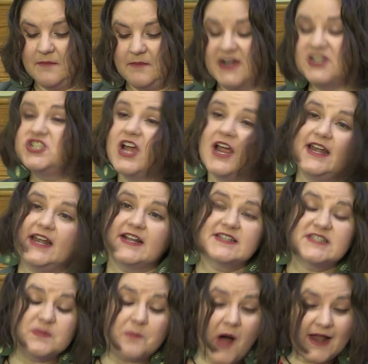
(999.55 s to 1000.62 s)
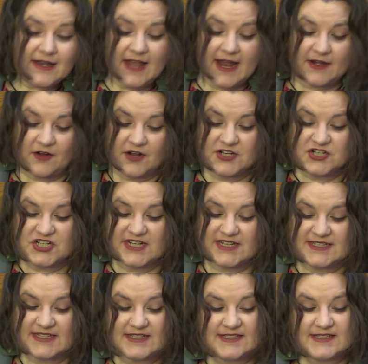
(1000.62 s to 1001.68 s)
by shining a spotlight on
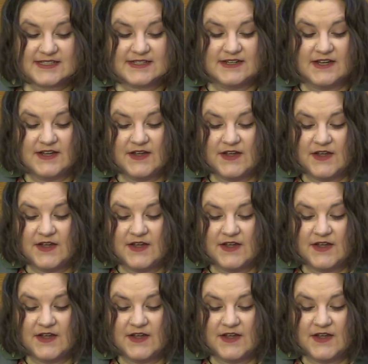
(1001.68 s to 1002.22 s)
Jesus,